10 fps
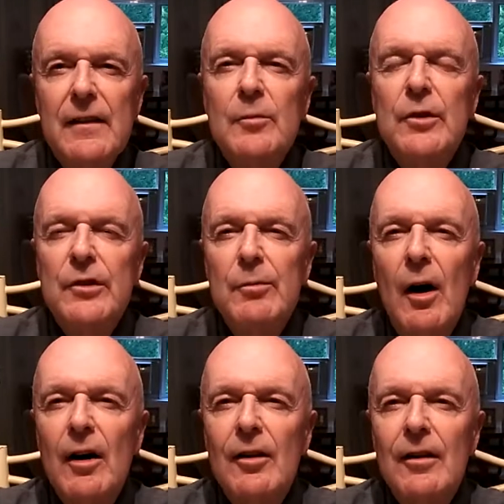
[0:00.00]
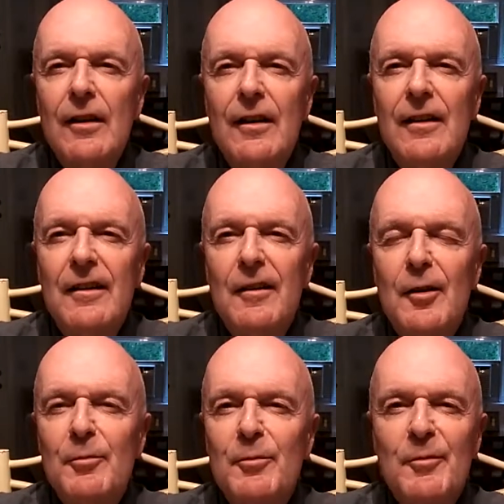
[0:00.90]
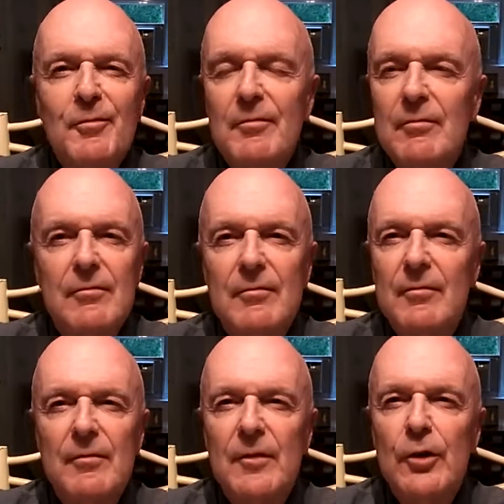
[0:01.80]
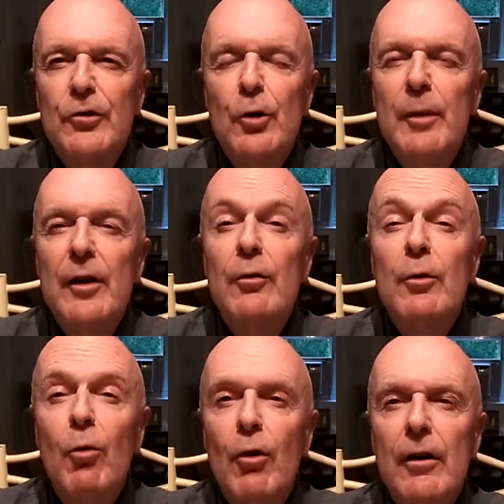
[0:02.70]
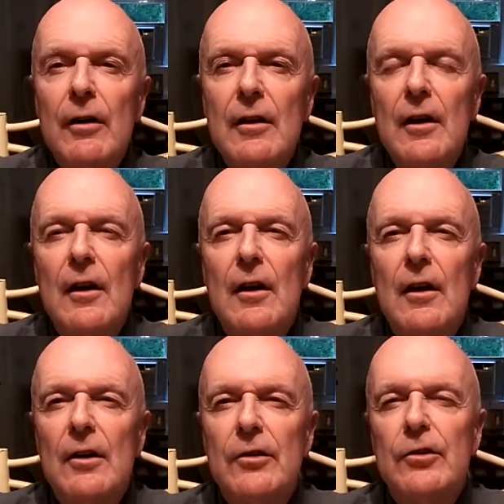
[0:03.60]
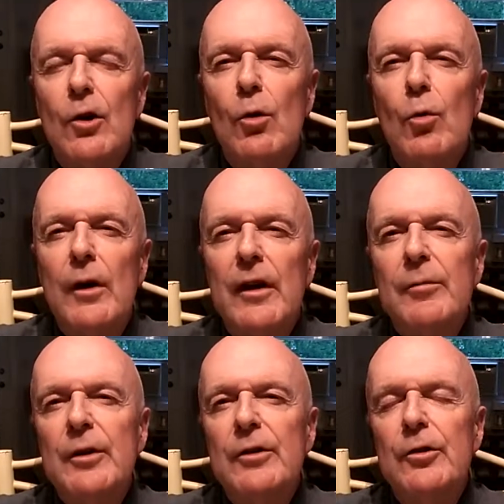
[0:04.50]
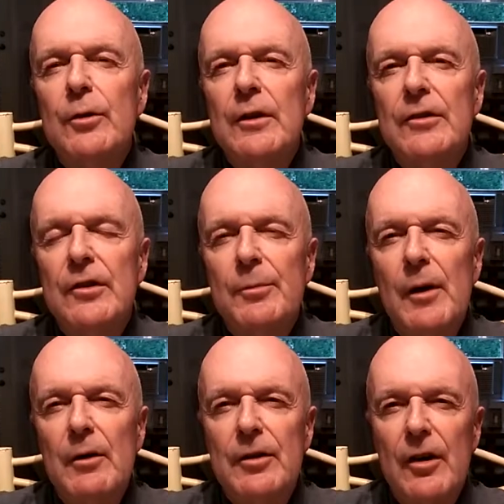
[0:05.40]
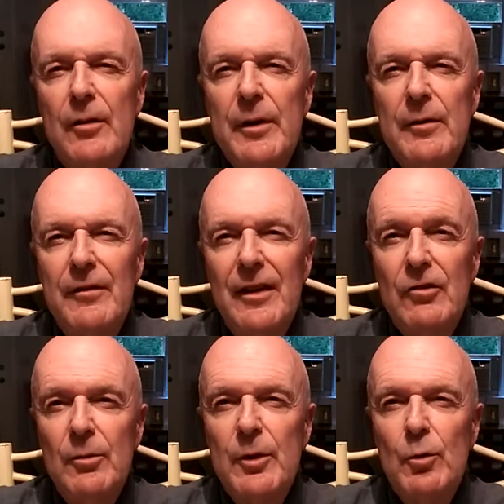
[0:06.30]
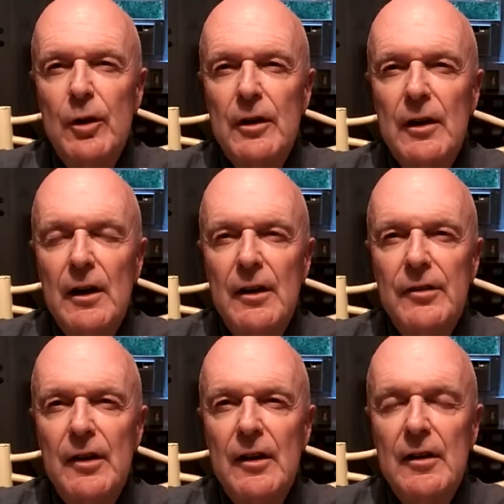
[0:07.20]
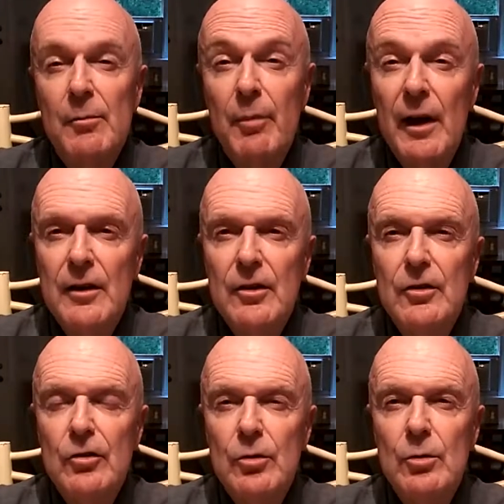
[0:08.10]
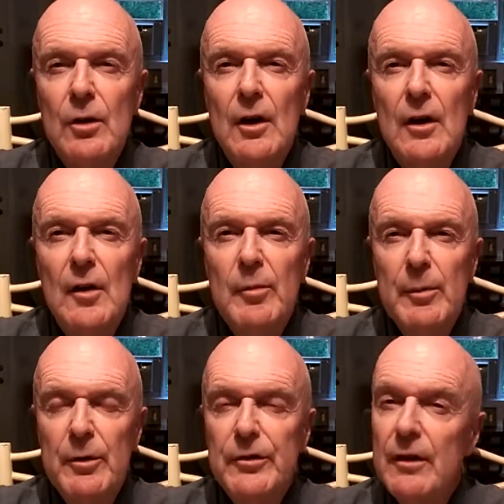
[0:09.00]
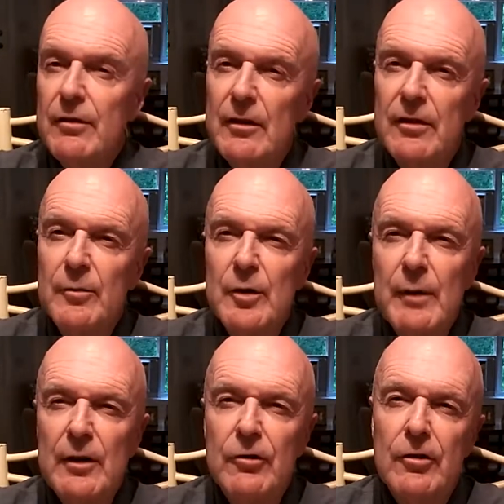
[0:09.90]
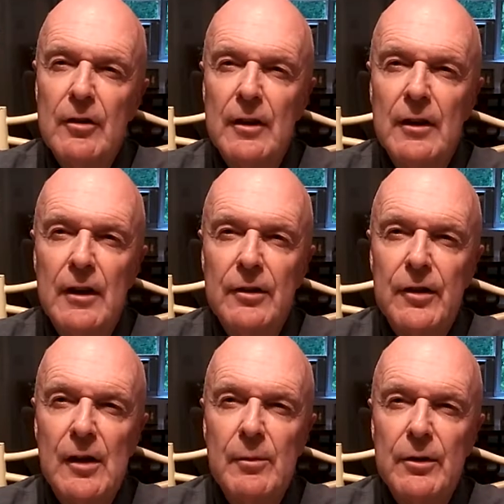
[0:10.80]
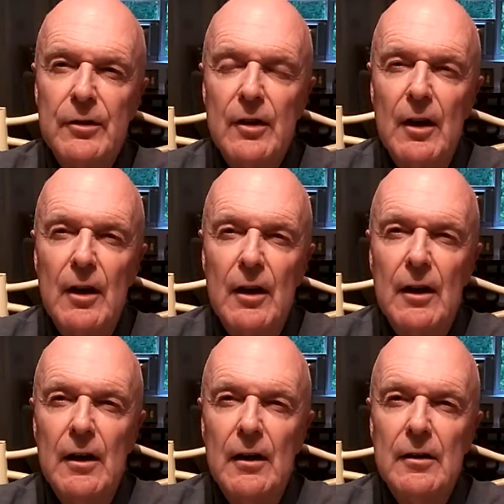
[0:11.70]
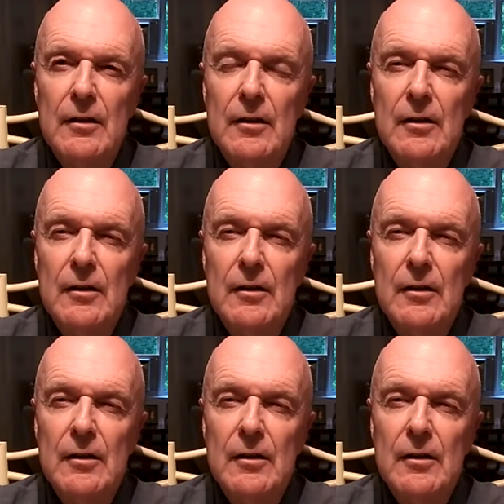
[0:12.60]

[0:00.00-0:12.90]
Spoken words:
them to smile, um, there's no better reward. So what I've been doing since my retirement, I've actually been working as a companion to people suffering from dementia and Alzheimer's. And